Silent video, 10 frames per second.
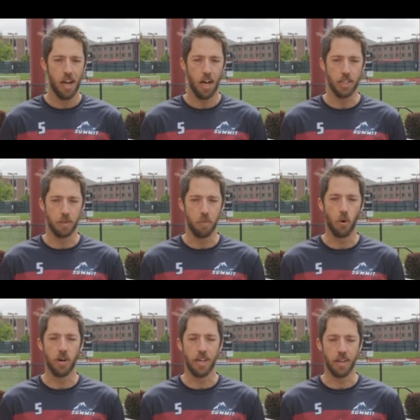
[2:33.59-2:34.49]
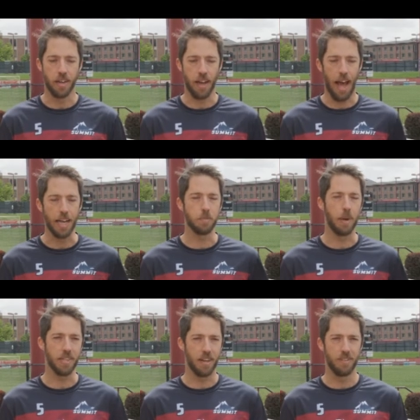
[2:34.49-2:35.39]
a supporting
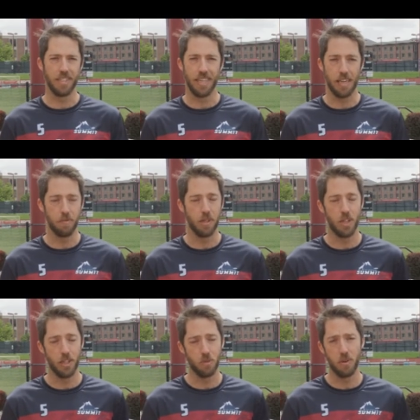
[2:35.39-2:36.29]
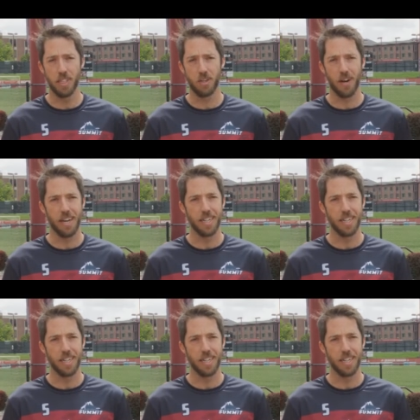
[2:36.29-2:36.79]
aspect of the team is really great.